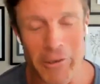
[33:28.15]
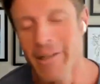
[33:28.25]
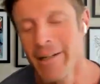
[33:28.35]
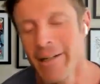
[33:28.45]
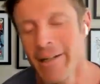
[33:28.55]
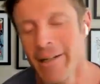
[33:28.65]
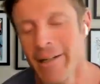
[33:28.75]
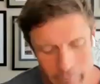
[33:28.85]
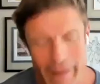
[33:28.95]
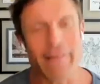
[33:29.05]
So,
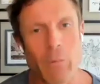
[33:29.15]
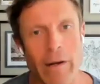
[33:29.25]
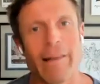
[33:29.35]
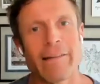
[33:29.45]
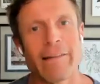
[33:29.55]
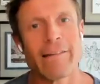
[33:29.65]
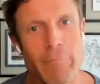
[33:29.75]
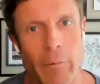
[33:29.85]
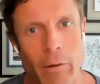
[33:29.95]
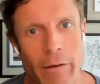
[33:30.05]
but that's what I
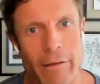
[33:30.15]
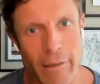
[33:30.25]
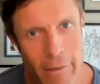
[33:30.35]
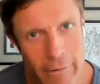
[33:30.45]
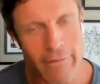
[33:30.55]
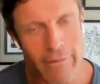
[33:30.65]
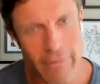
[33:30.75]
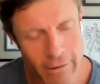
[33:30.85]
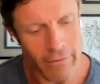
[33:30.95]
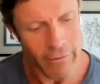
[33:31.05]
like to leave people with, you
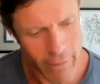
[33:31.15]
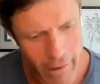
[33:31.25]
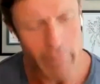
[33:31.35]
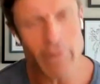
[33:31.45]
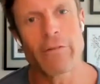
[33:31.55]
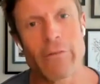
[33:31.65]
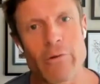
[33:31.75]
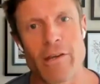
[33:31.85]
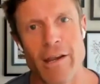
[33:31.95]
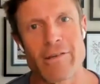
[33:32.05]
know, is just think
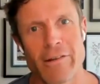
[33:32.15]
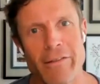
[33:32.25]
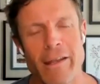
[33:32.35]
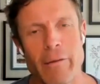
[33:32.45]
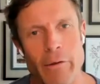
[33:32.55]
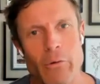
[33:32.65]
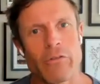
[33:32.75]
about your association.